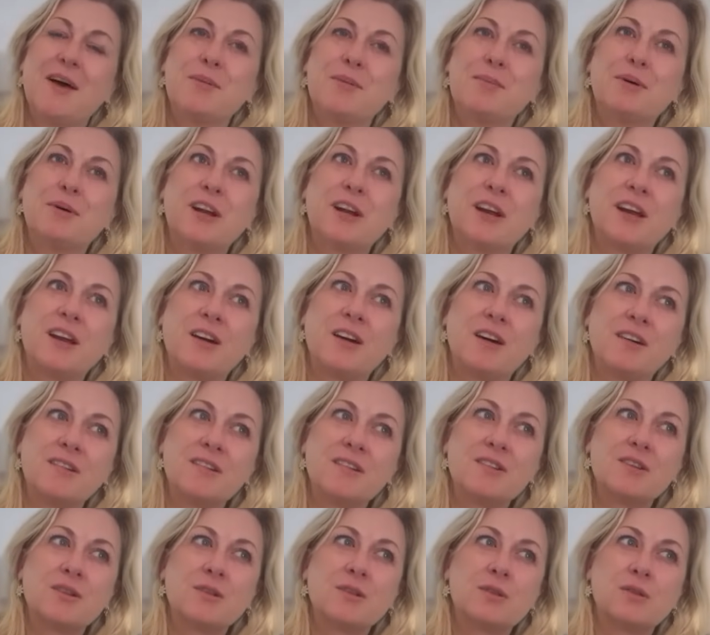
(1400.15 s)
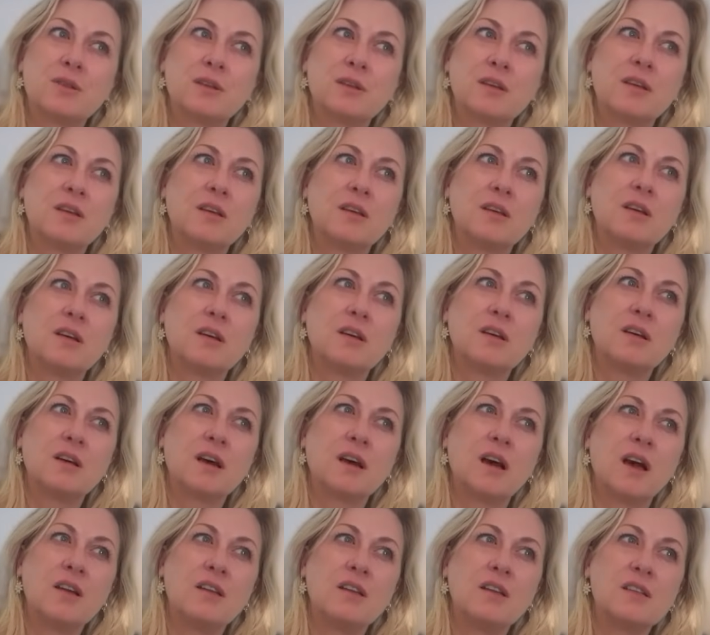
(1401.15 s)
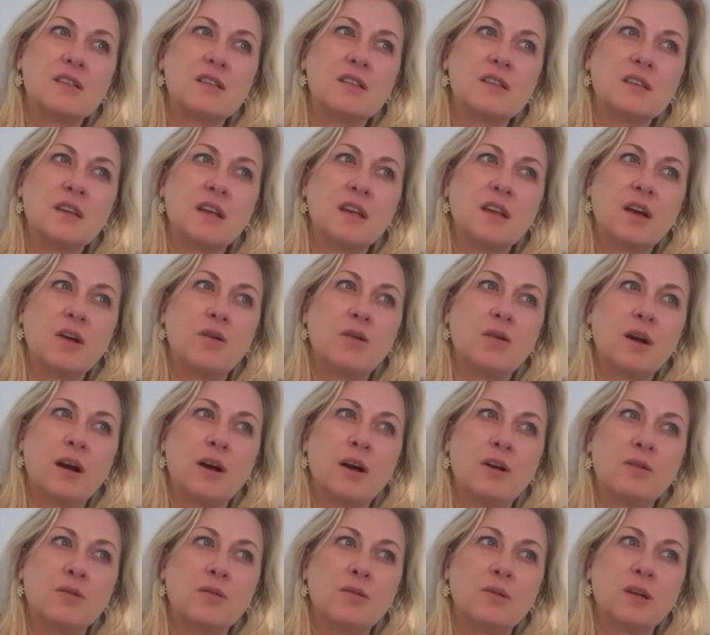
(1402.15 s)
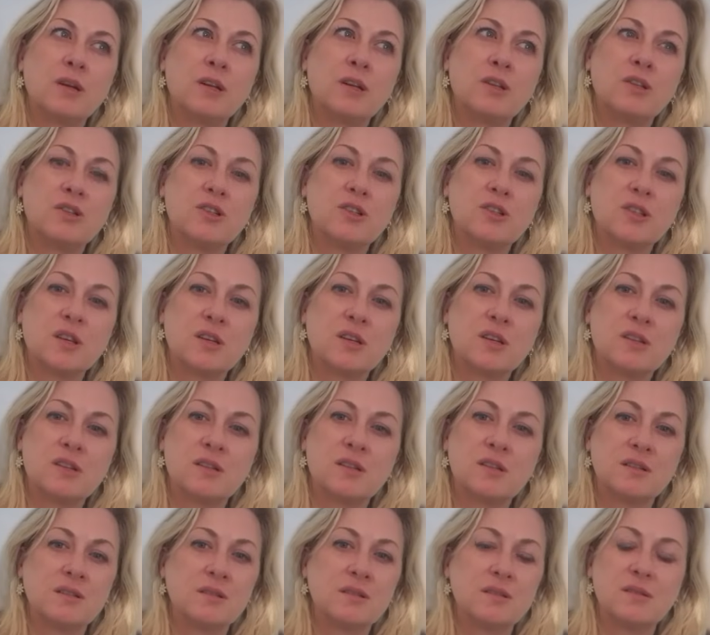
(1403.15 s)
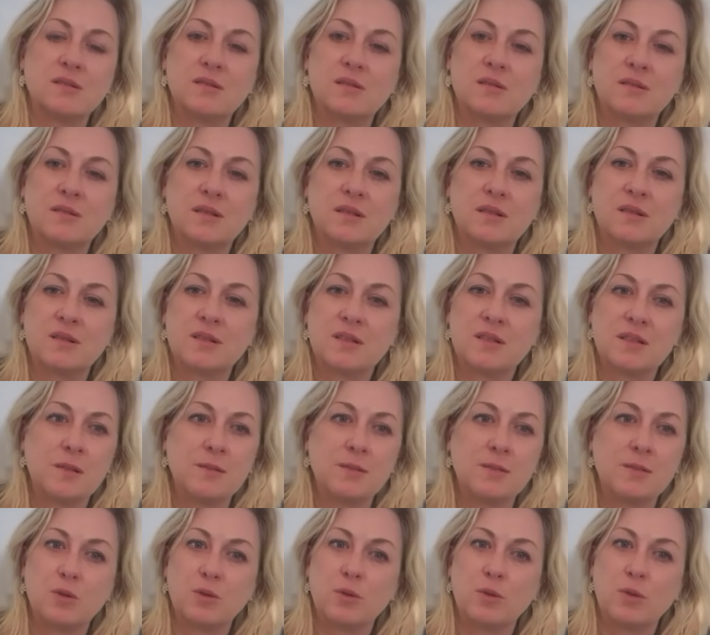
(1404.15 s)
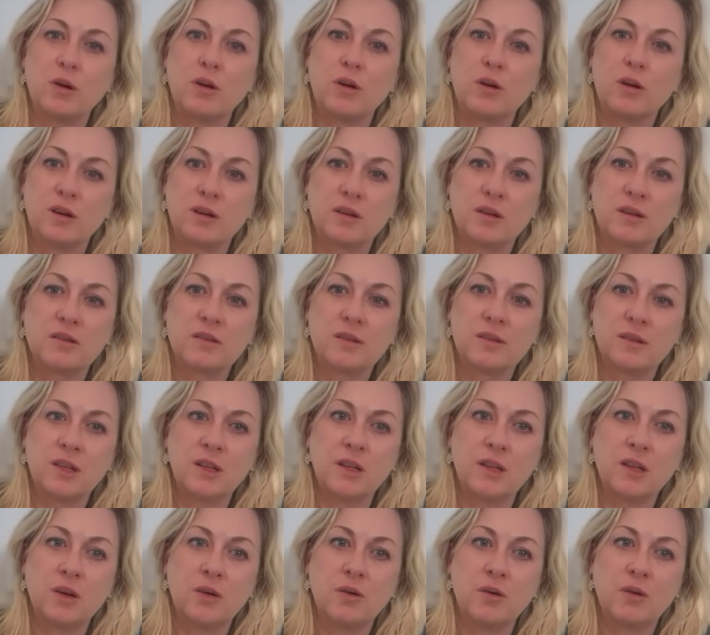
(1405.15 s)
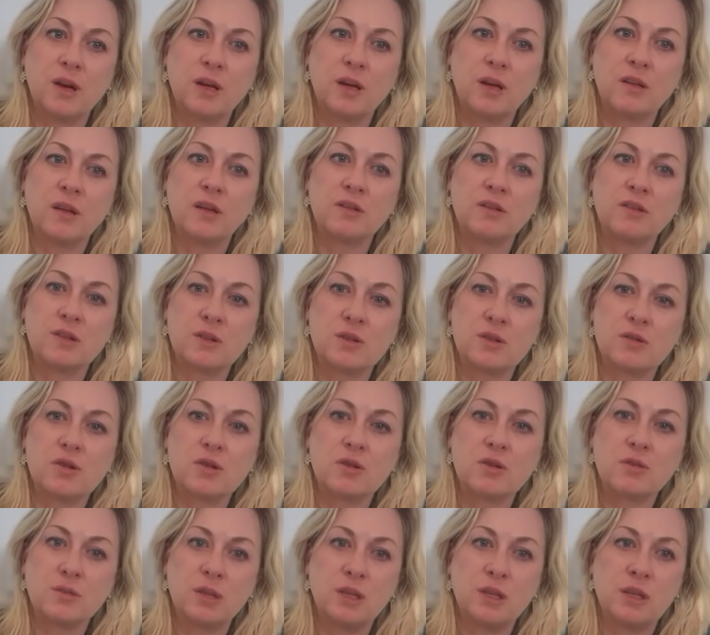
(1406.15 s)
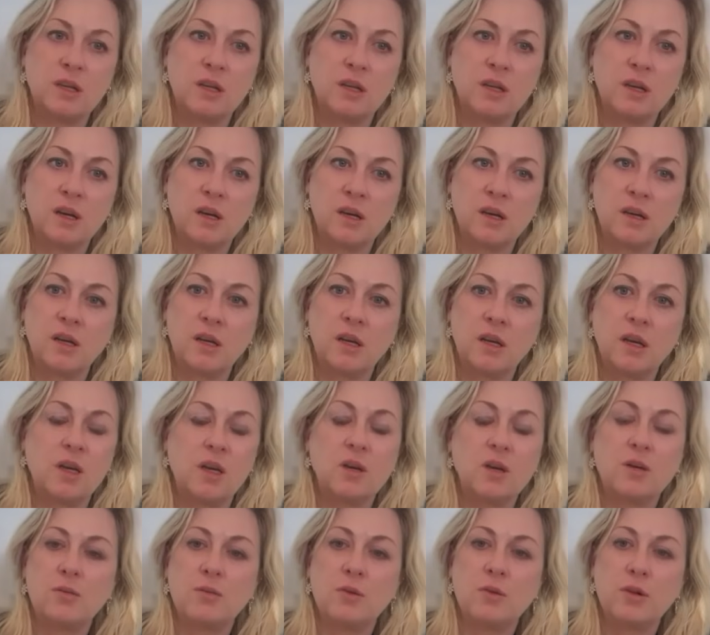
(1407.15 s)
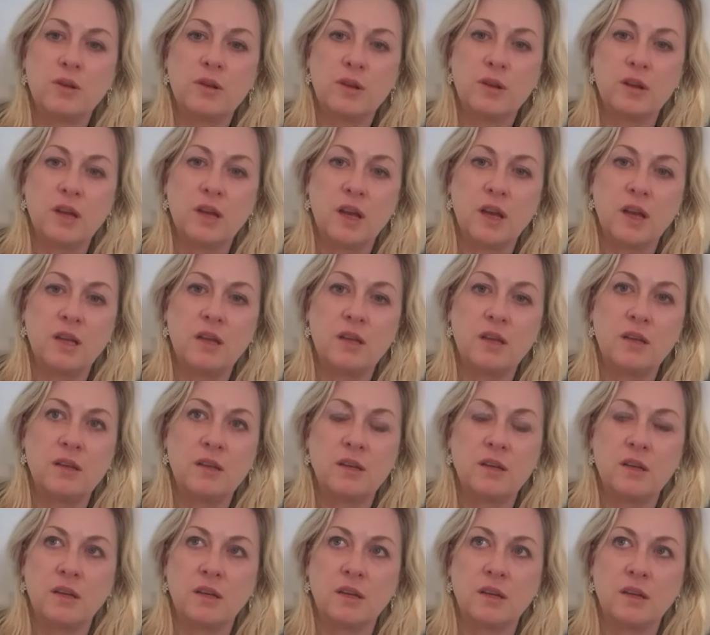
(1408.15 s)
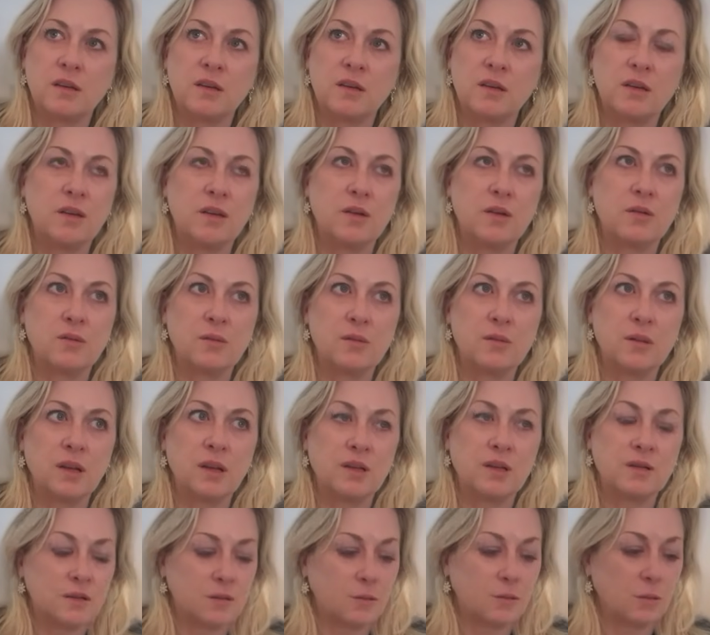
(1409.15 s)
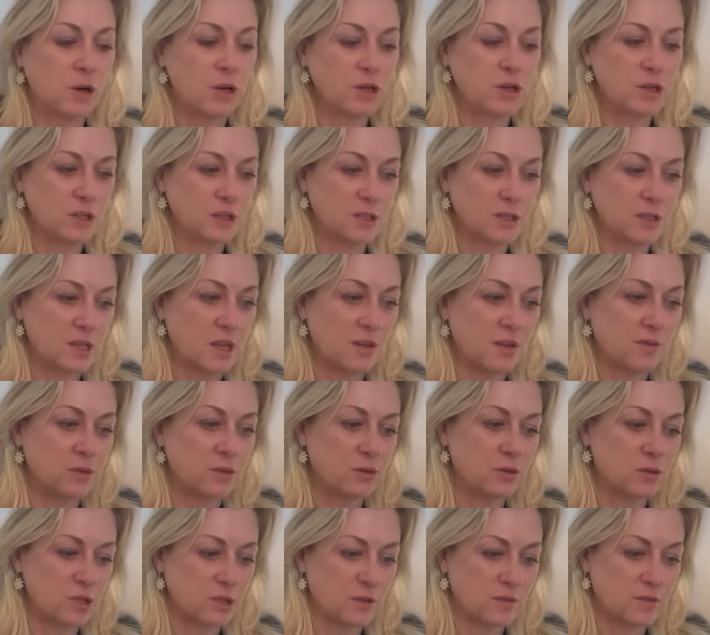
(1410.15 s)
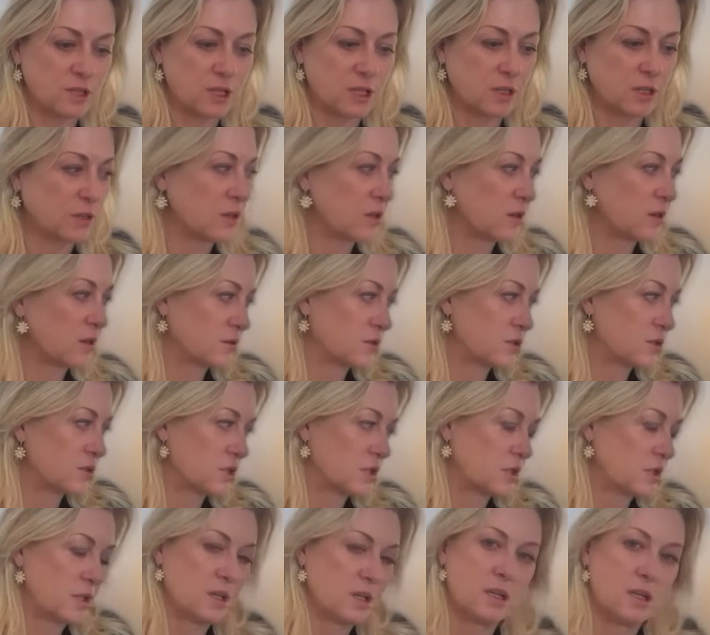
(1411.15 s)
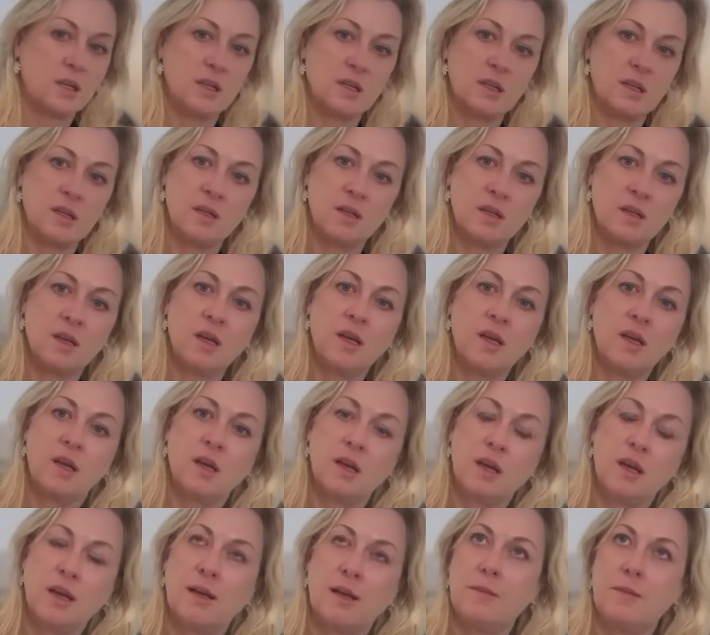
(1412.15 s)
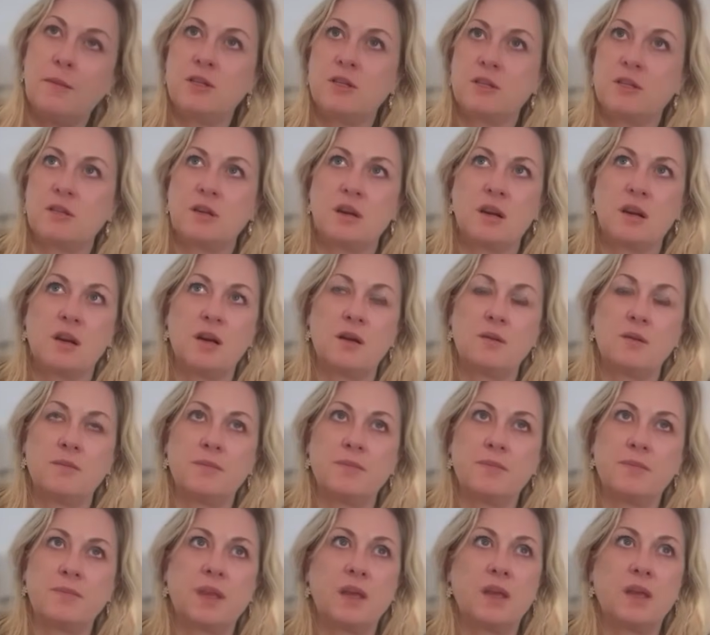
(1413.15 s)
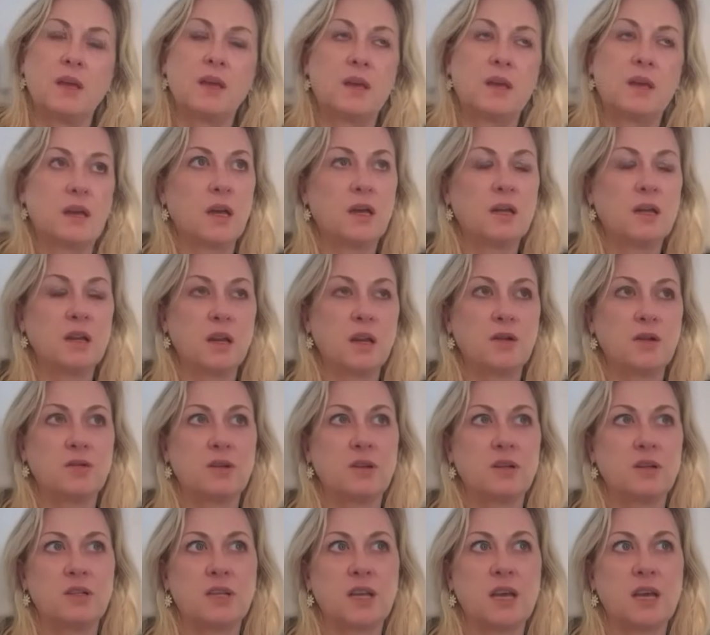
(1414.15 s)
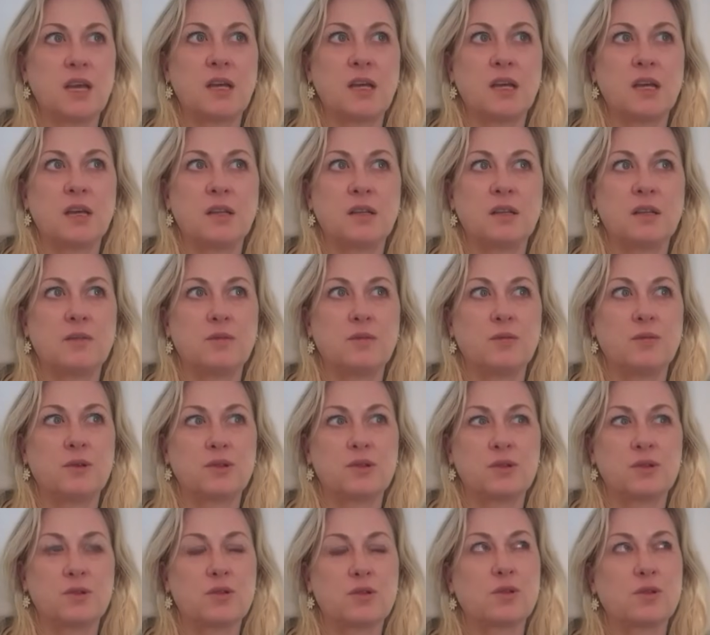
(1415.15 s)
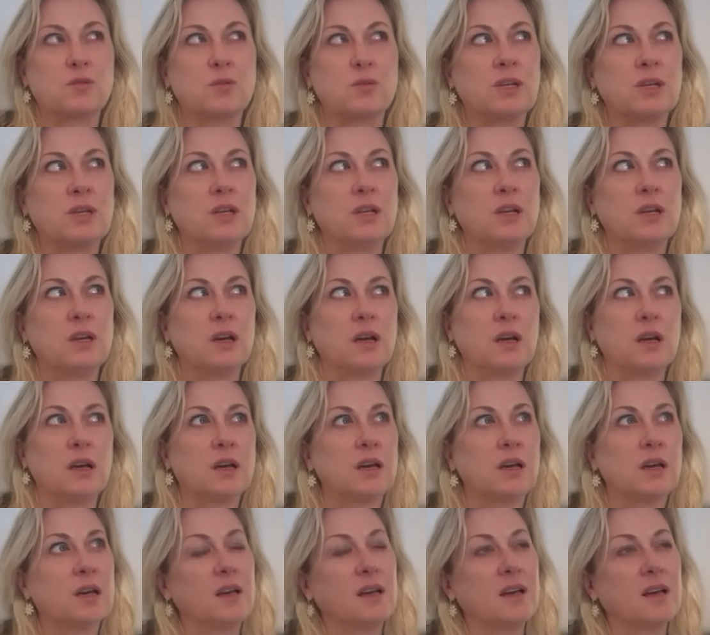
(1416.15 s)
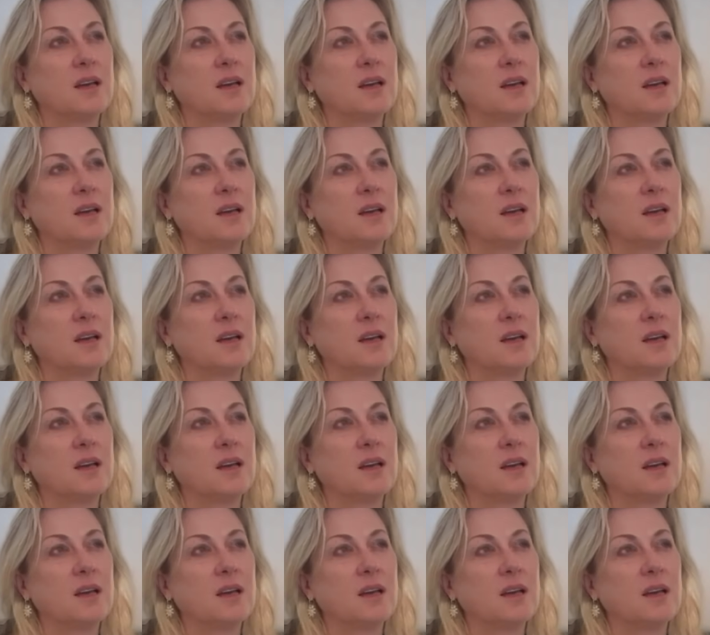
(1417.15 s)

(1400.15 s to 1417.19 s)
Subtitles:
But I also think I see how outrage doesn't seem to work, and social media more than anything, like watching this evolution of technology in Aimee's time and now today with social media,